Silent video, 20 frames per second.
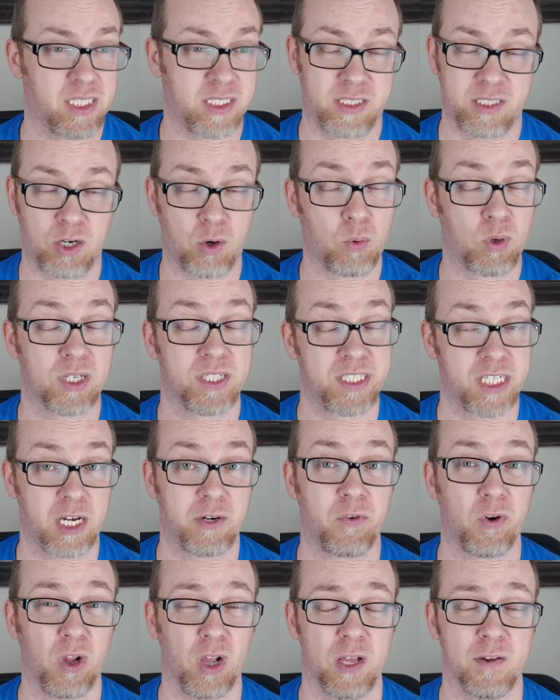because there were
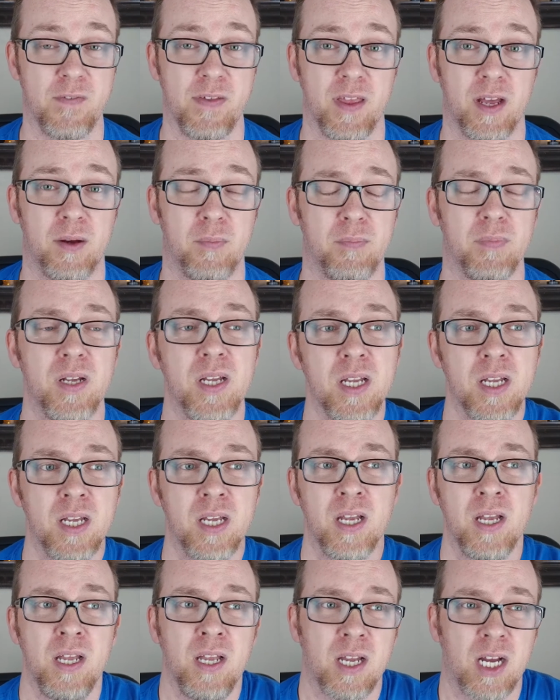several of them,
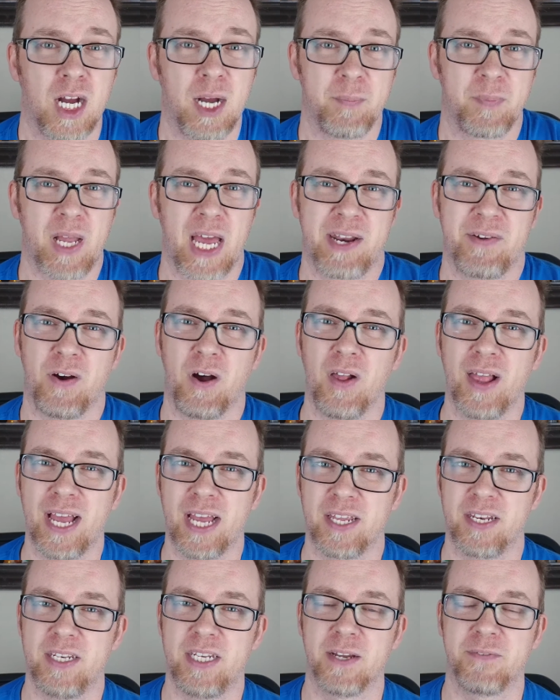kind of all
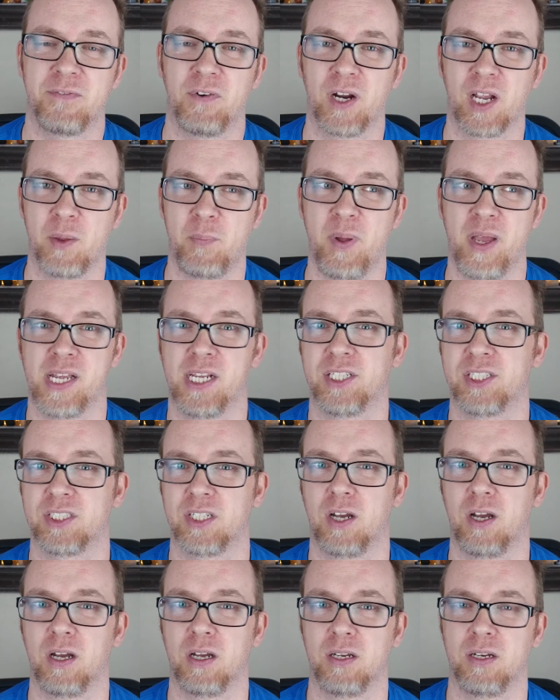had differing opinions
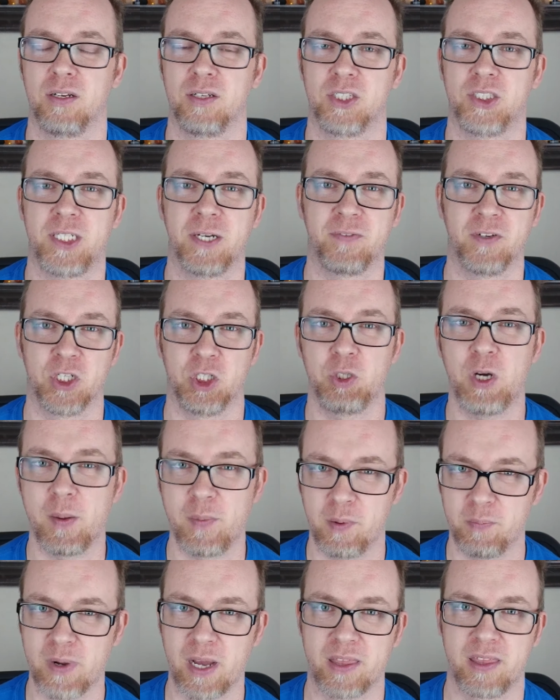on different
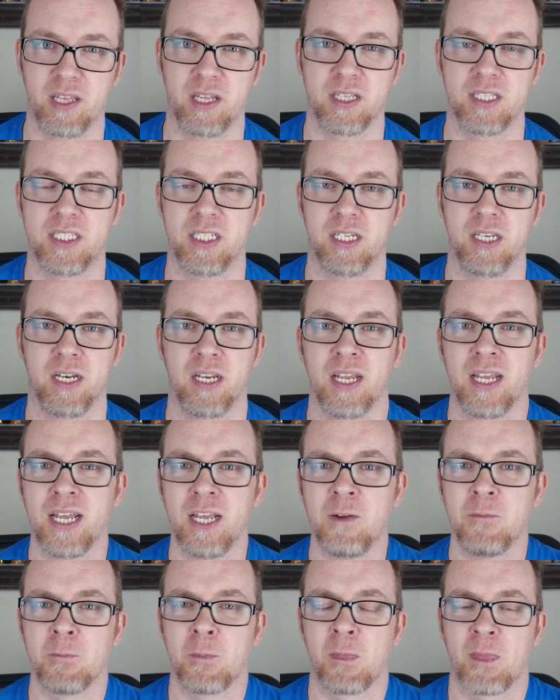treatment methods and
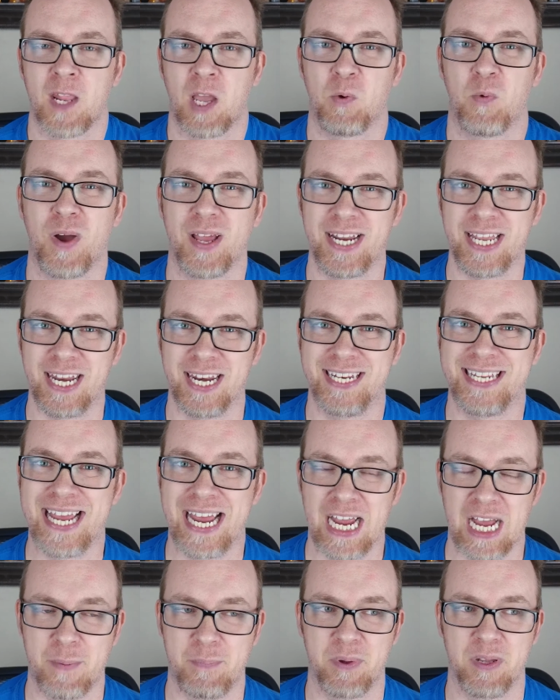what needed to
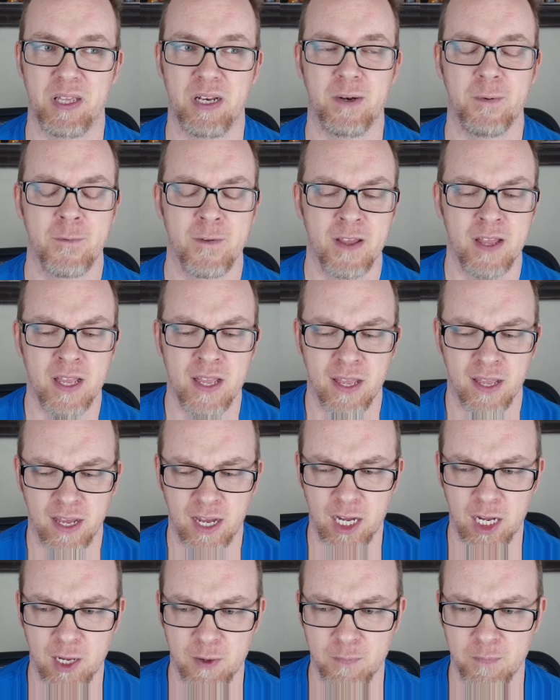happen.
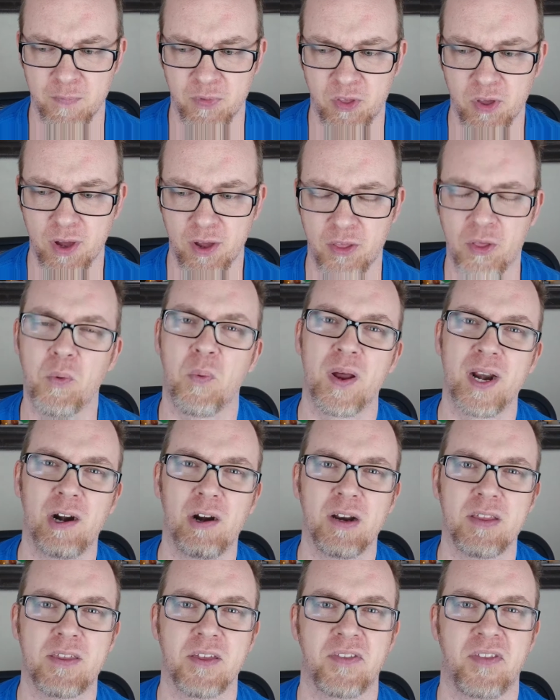The one
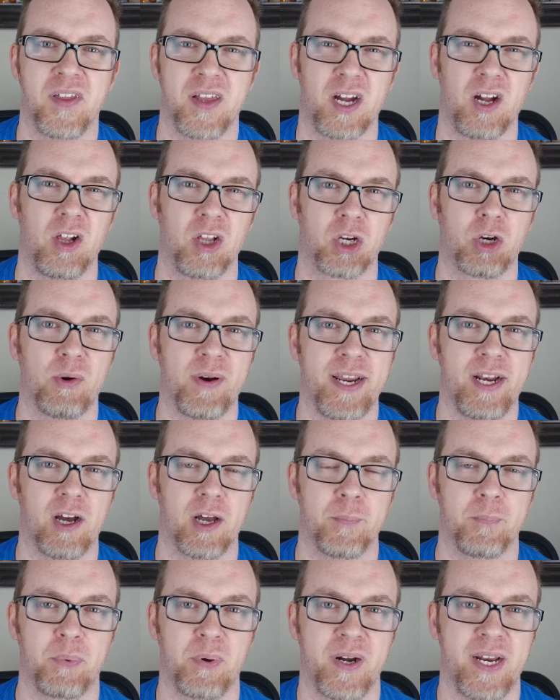area that they all agreed
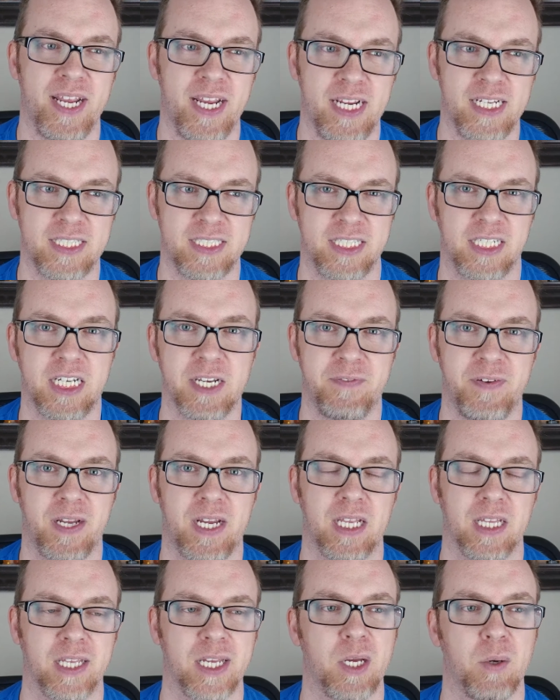on pretty
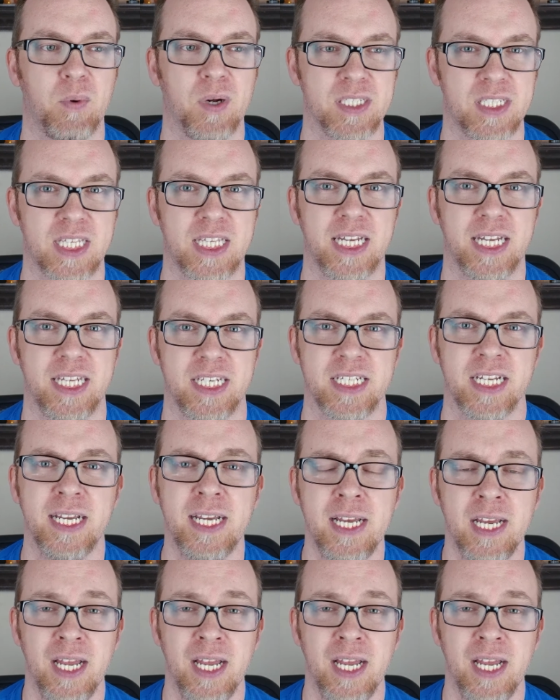significantly was that